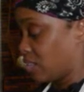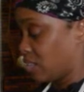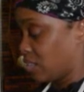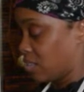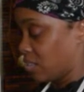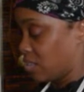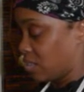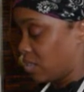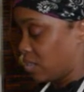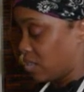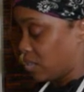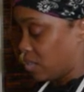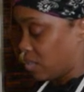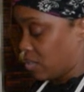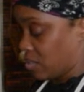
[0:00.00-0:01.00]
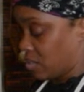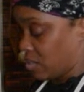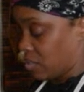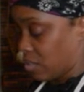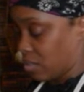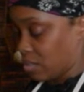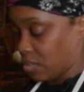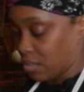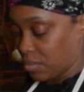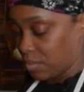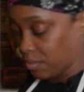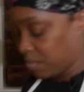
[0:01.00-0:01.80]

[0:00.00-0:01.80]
(silence)